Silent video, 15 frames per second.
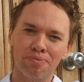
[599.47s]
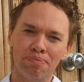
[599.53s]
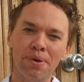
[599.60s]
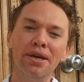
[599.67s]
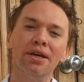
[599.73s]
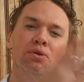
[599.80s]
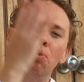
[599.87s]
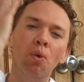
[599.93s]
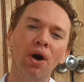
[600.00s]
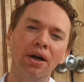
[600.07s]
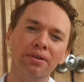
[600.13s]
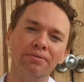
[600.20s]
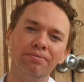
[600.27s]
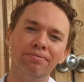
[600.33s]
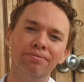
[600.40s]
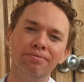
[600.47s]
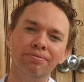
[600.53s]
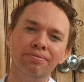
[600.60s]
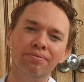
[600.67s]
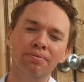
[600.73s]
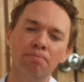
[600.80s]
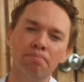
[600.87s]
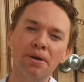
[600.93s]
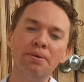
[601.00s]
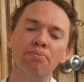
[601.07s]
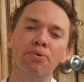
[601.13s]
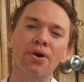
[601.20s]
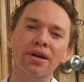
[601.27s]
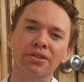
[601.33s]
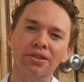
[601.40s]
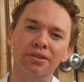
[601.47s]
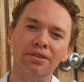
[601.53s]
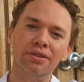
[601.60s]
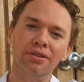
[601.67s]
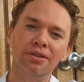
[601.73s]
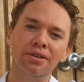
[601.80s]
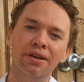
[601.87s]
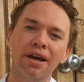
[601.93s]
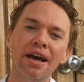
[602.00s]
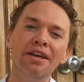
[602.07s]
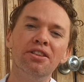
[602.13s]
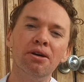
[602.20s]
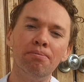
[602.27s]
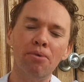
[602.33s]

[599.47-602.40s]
Be at one. Be present in the